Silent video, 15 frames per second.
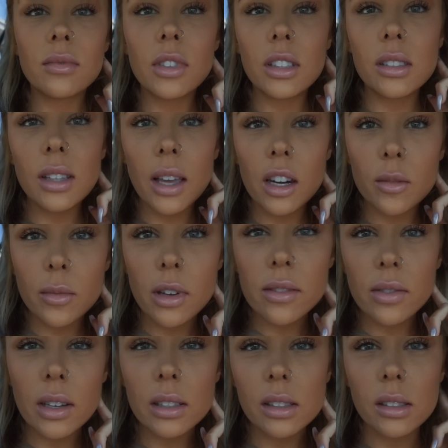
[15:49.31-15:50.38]
This side of my
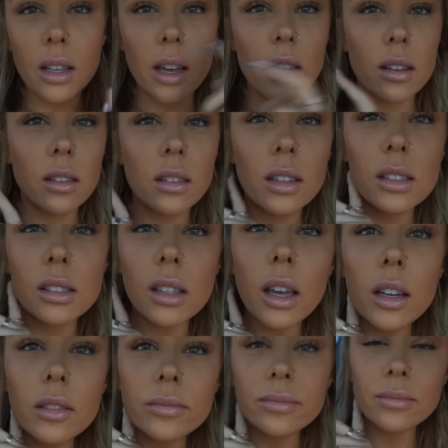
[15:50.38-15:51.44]
face is higher than this
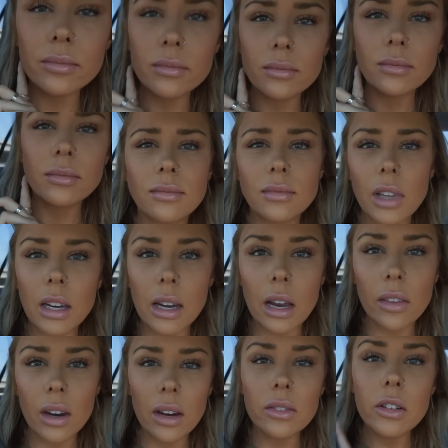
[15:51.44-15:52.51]
side. And
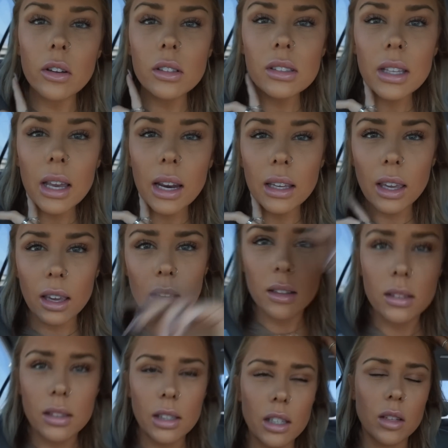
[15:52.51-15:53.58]
now that I've noticed that, I can't
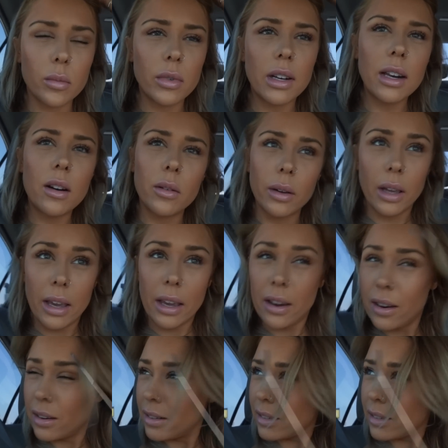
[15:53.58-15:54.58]
unsee it, but I don't care.